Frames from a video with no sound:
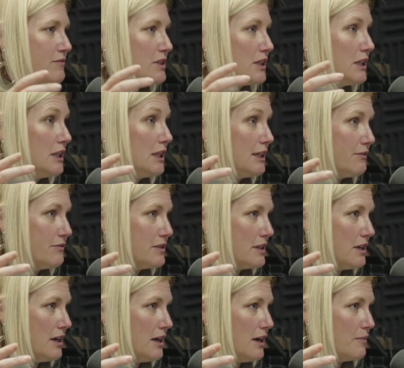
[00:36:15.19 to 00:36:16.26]
to lift
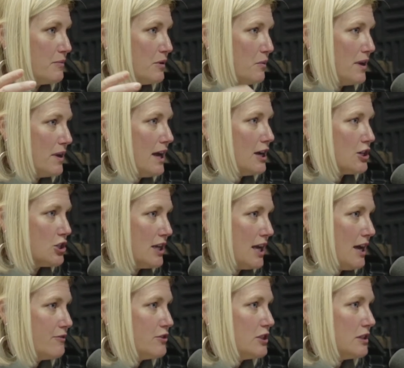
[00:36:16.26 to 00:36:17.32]
up. We actually
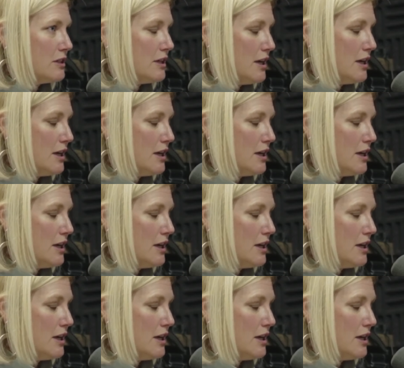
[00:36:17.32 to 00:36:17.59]
have to